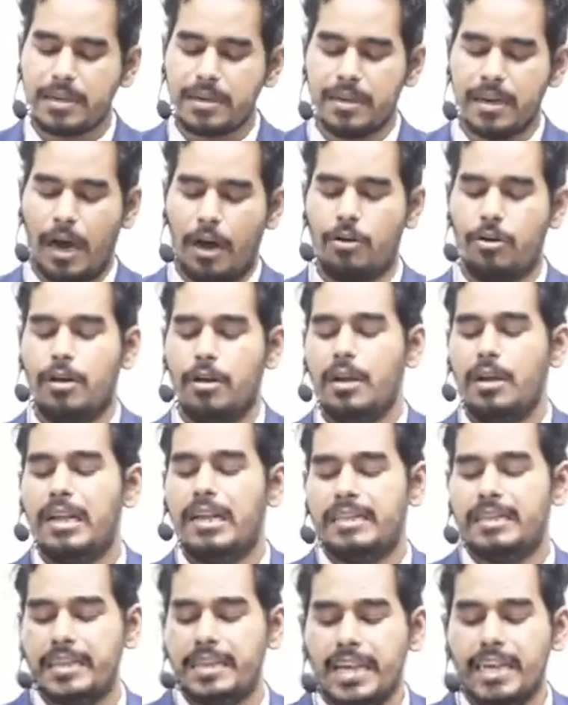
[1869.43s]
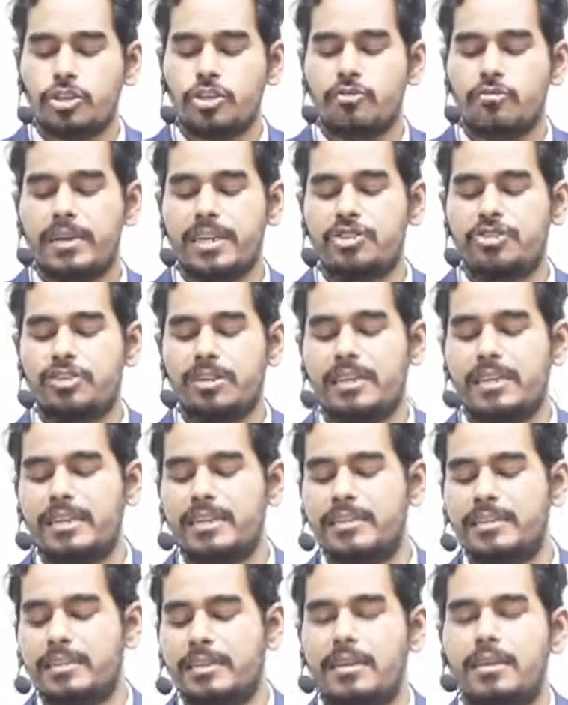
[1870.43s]
Now the next question
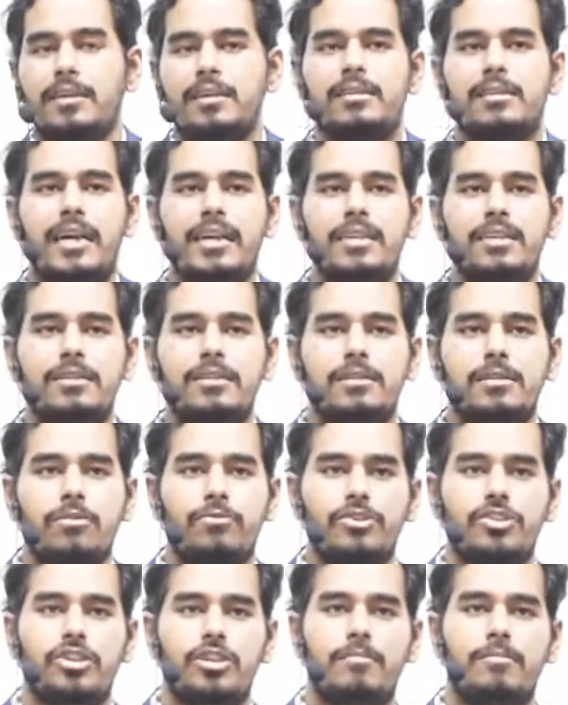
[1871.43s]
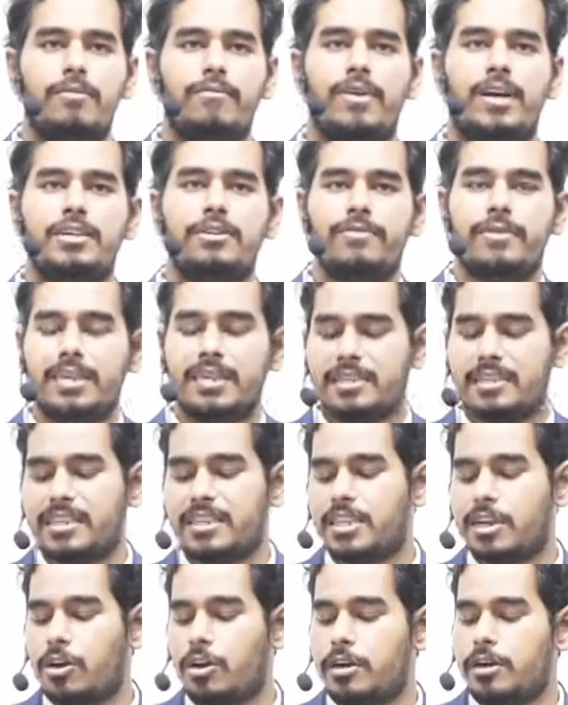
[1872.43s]
is, that is question number
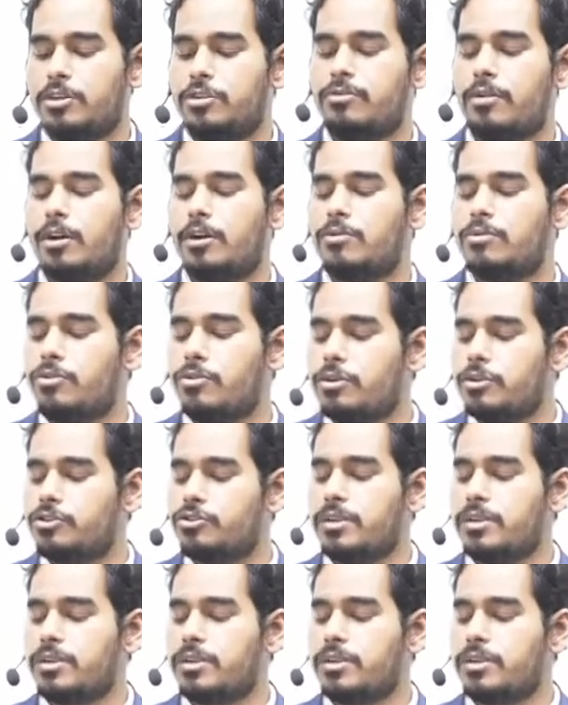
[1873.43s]
126 according to our code.